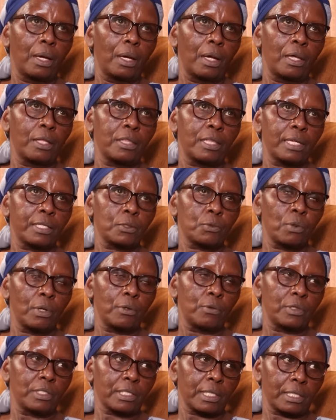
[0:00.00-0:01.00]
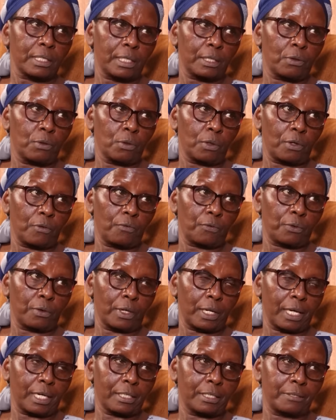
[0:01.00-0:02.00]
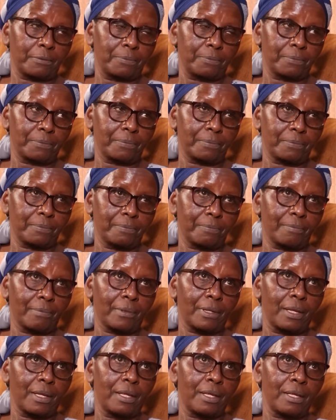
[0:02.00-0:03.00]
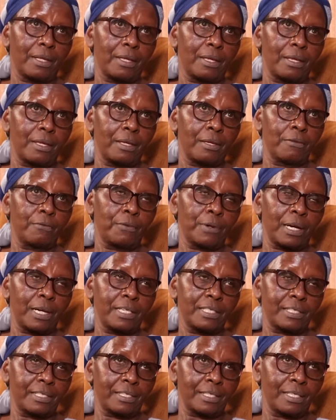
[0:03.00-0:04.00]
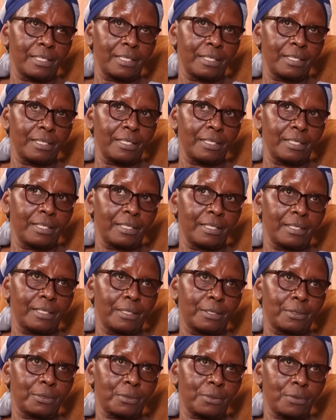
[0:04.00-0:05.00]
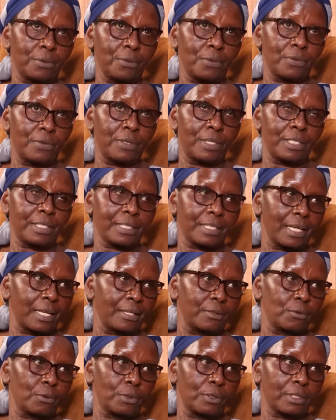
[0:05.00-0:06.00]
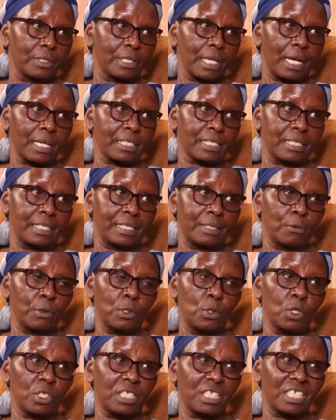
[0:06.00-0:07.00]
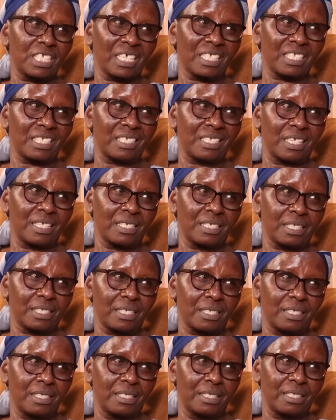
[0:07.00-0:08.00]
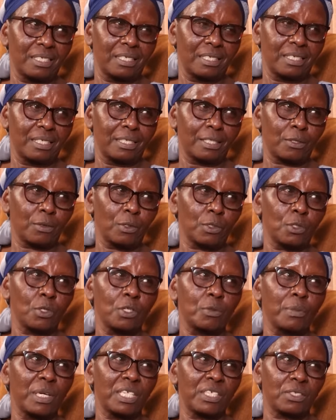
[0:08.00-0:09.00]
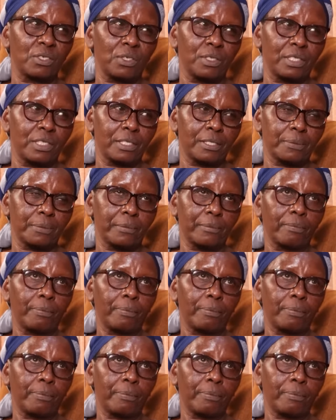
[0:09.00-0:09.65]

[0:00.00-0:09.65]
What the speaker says: And that's when we started looking for land. If I say the truth, this land was, we got it accidentally. It was not by choice.